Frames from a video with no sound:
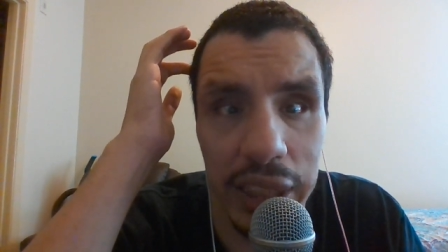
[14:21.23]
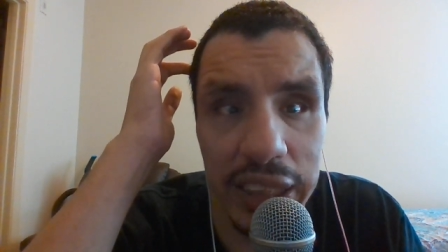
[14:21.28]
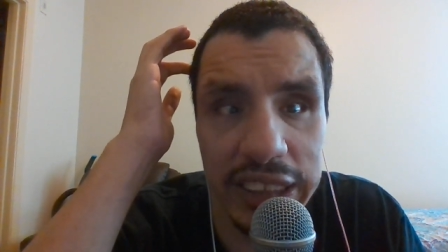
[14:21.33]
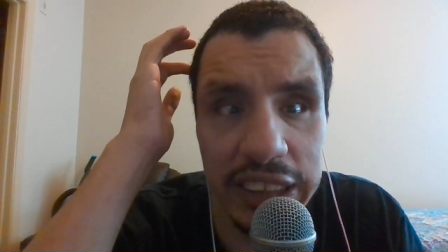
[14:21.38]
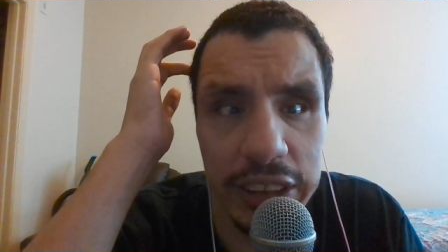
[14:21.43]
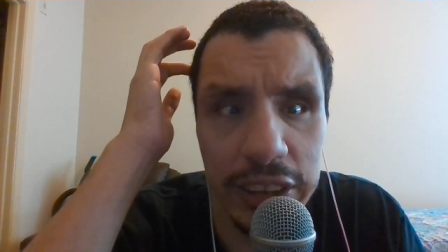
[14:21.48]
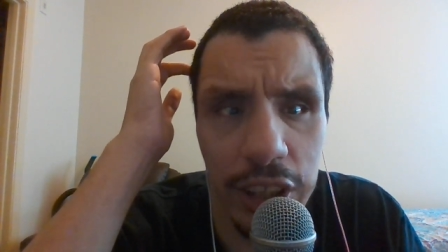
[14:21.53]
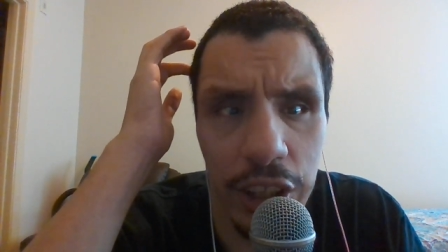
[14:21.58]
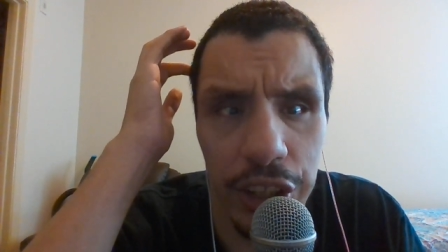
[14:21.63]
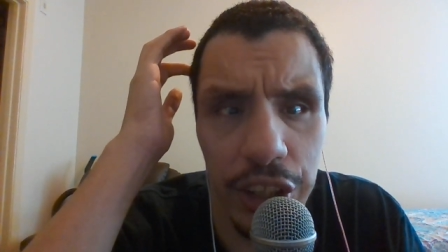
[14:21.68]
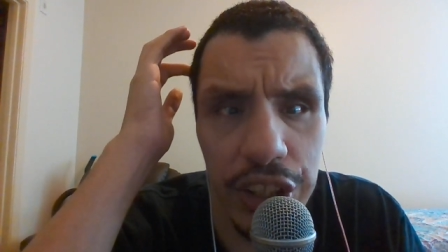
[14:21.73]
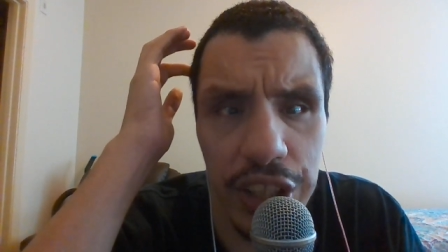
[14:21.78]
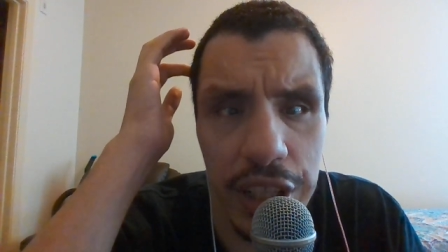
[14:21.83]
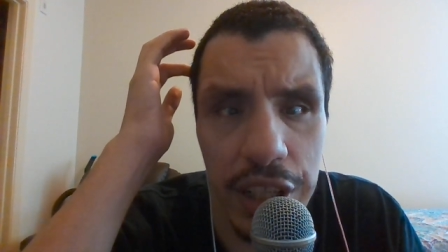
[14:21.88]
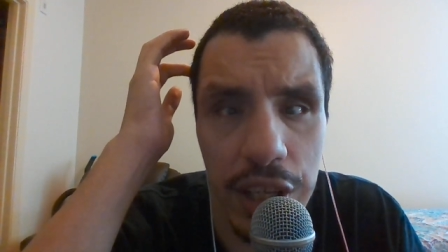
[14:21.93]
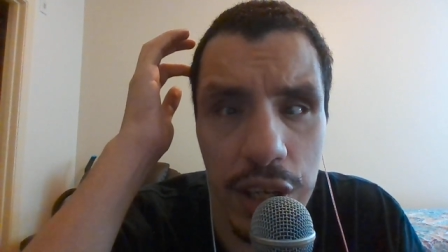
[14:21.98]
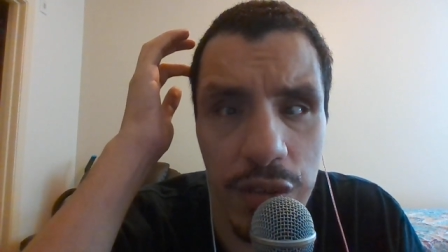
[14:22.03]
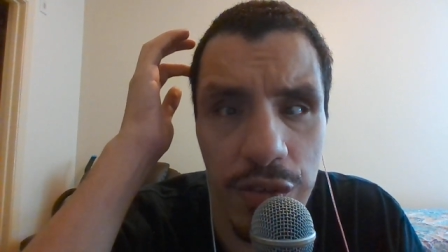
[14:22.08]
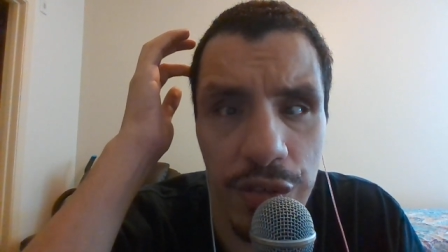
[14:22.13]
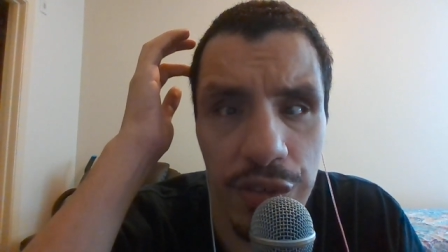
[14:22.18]
It's not an
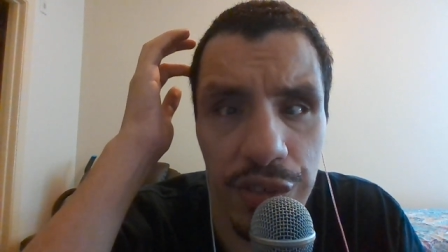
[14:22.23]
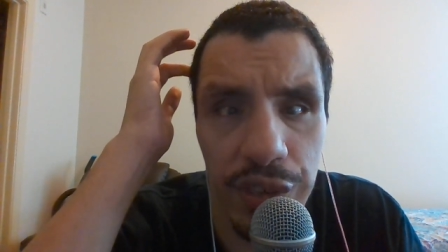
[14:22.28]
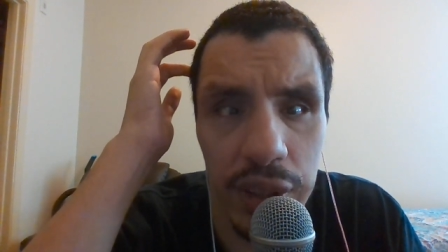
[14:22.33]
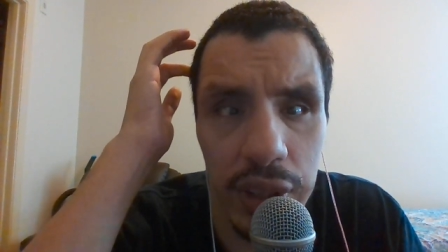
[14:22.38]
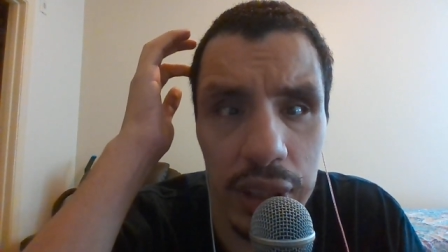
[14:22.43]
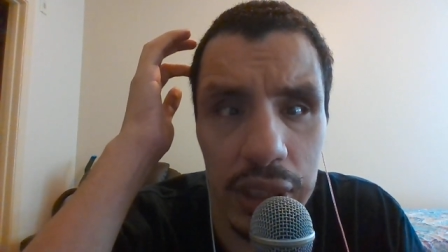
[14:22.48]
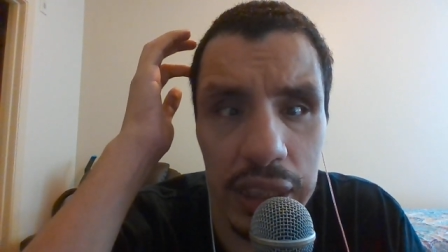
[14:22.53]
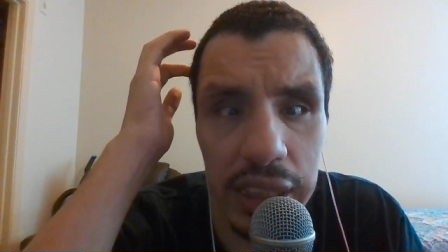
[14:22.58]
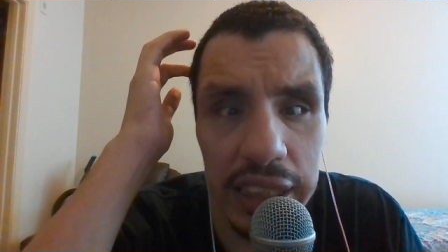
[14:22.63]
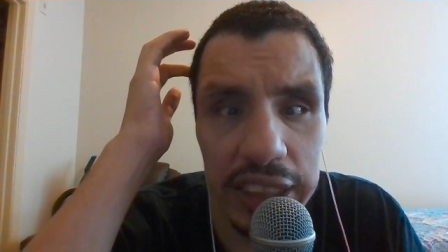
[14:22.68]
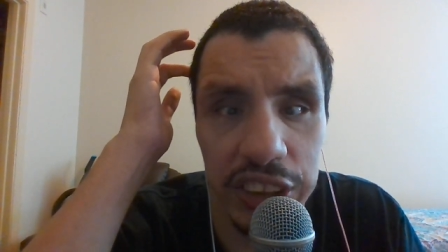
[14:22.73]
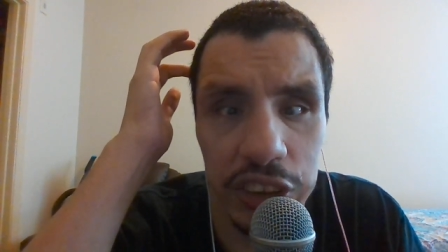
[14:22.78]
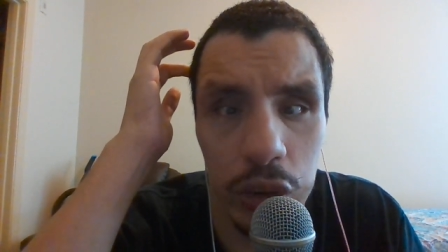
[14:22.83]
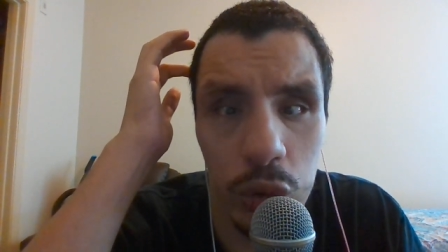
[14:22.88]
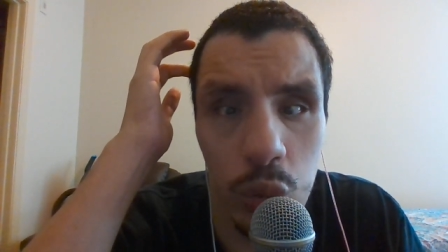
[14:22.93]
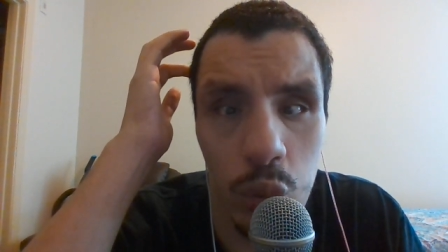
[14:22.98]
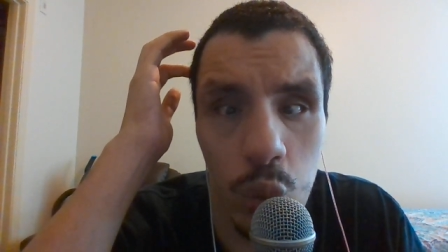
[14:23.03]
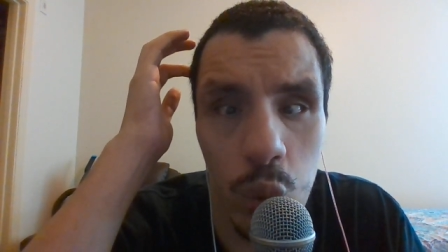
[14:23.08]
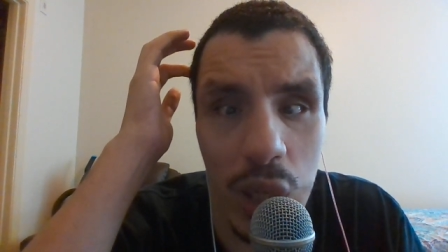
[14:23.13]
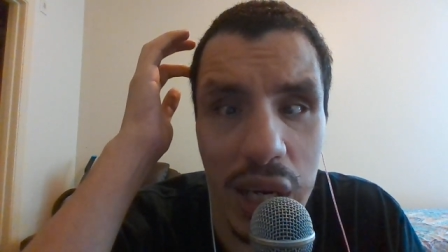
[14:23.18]
if, it's a
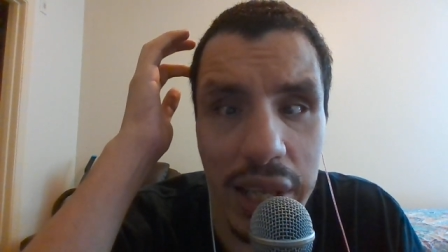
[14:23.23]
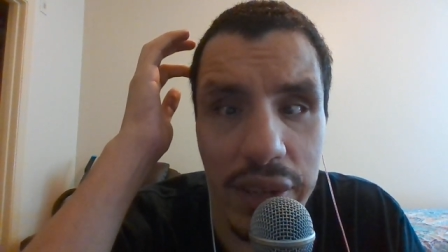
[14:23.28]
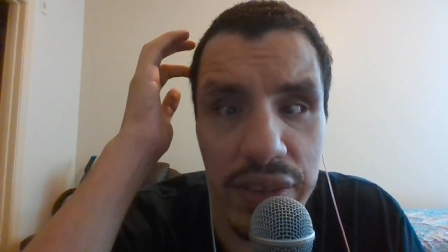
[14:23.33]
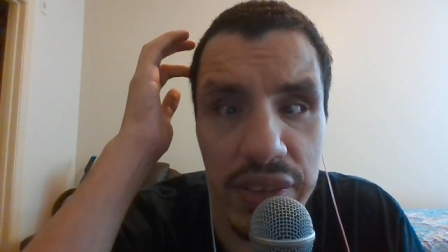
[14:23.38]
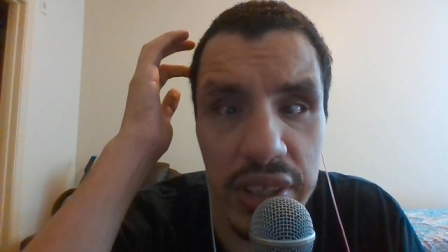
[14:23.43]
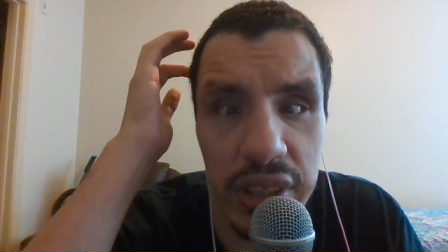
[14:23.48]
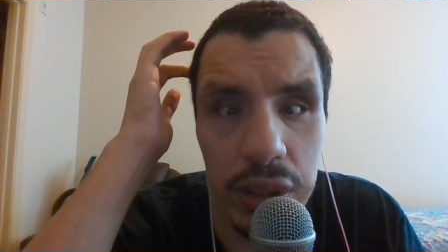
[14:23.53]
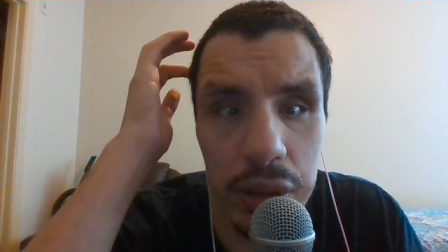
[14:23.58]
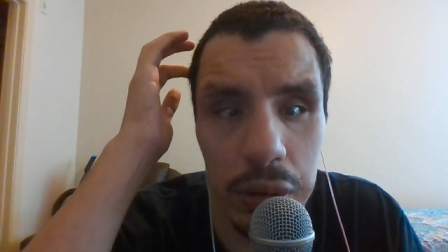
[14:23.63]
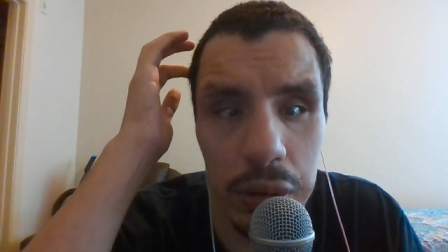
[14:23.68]
when.